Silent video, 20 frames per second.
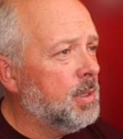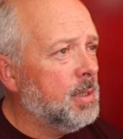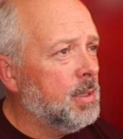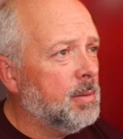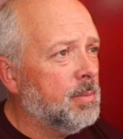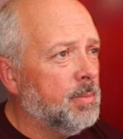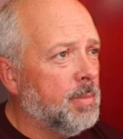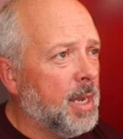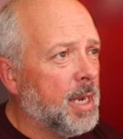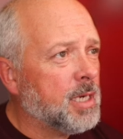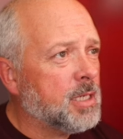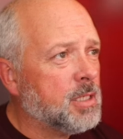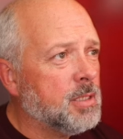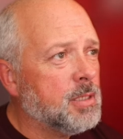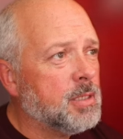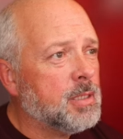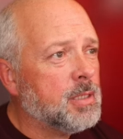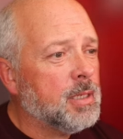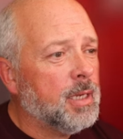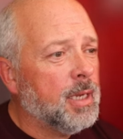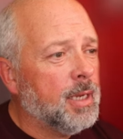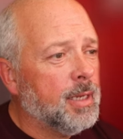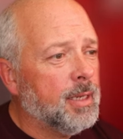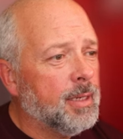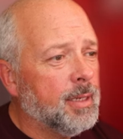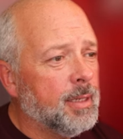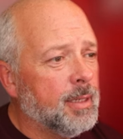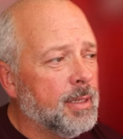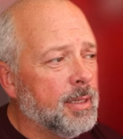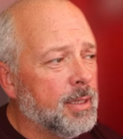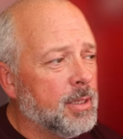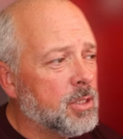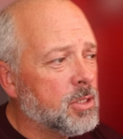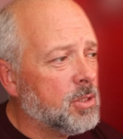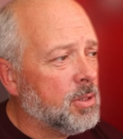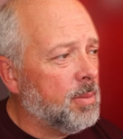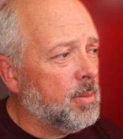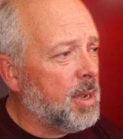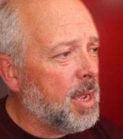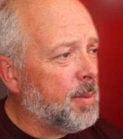maxes, and so
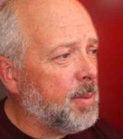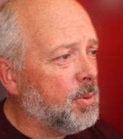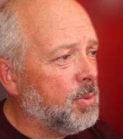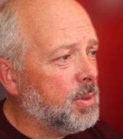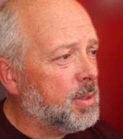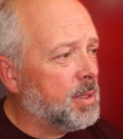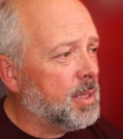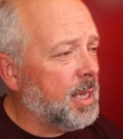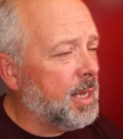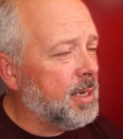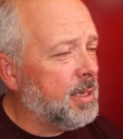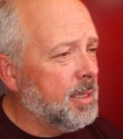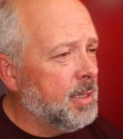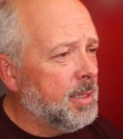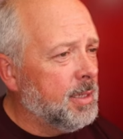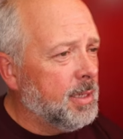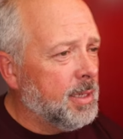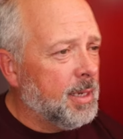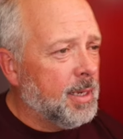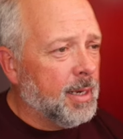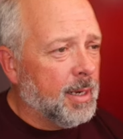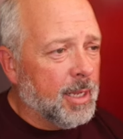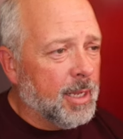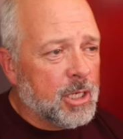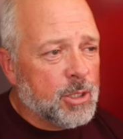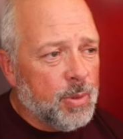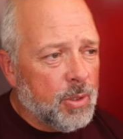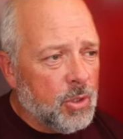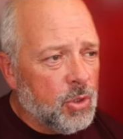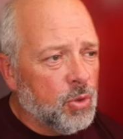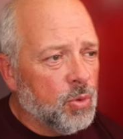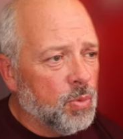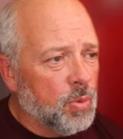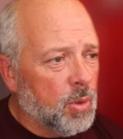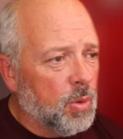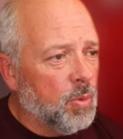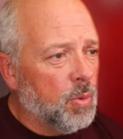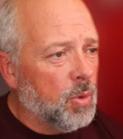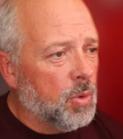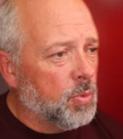I'm happy with that, and it lets me do
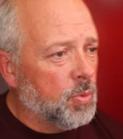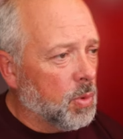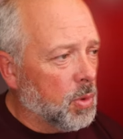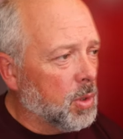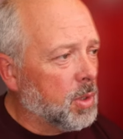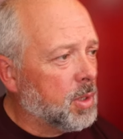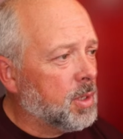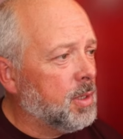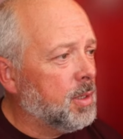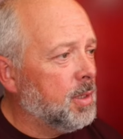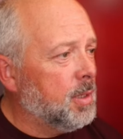real-world work